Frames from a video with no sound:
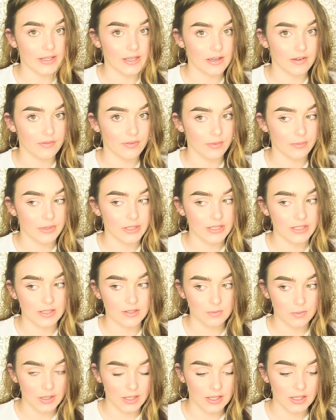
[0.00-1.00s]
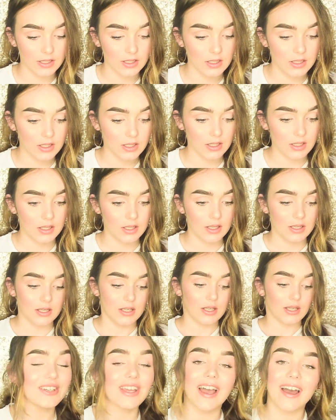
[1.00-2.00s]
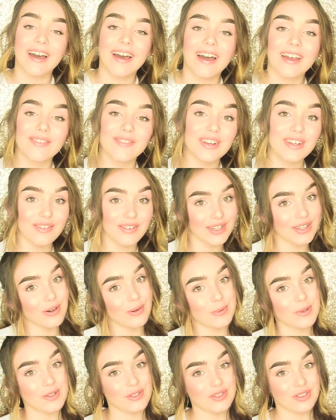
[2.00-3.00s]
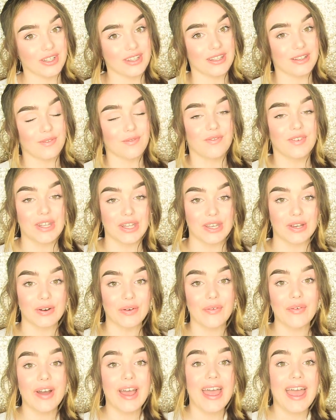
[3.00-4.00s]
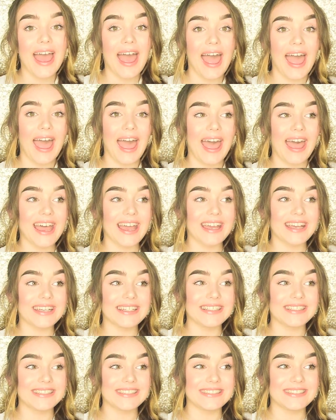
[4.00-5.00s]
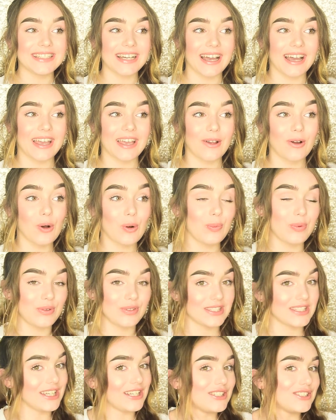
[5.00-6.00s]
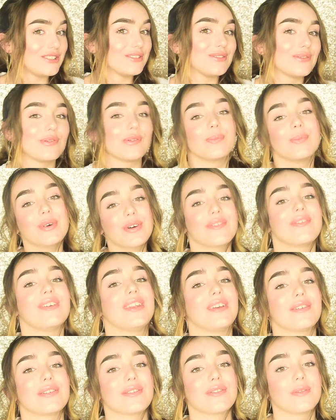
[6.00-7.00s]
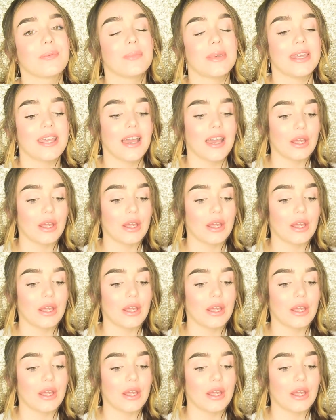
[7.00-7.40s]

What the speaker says: I get from it as well. Yeah, I really, really hope you enjoyed this video, and I hope you stay tuned for more videos from me.